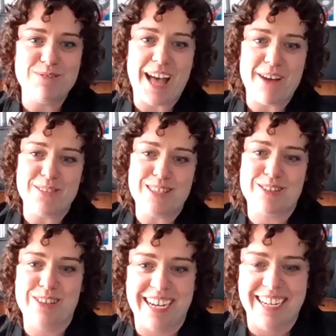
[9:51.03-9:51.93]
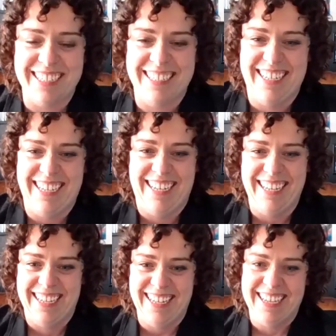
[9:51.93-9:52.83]
You will have it sooner.
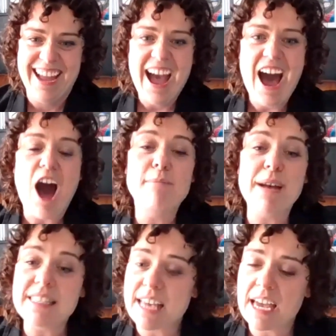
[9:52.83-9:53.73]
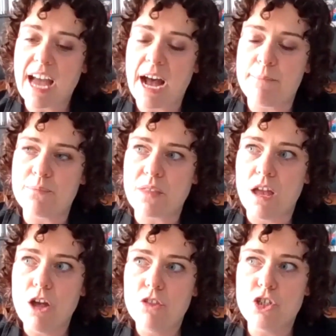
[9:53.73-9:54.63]
I must say,
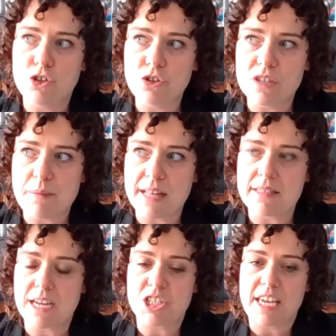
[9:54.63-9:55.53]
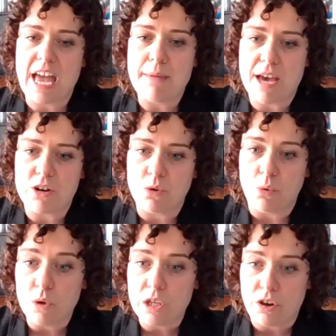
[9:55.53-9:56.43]
The Two Lost Mountains actually came out on
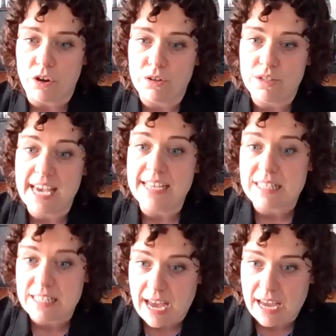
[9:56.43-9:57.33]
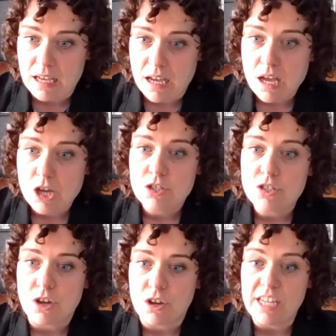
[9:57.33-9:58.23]
audio yesterday.
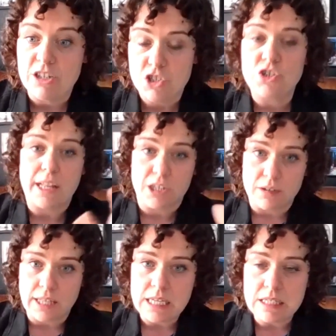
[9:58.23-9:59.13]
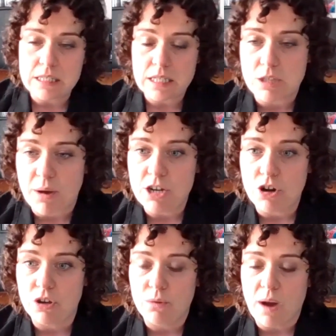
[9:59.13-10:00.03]
So in Australia, at least. So I
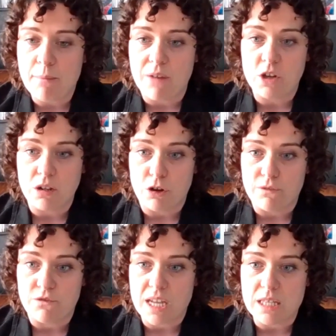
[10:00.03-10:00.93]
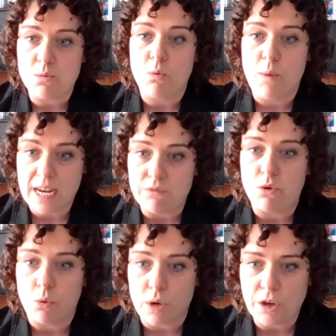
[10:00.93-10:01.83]
know I've got a lot of friends who are waiting
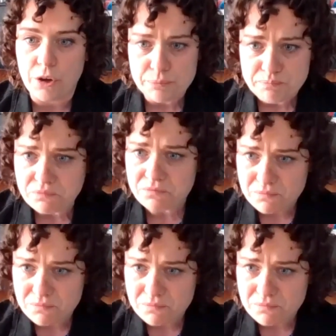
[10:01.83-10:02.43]
for audio.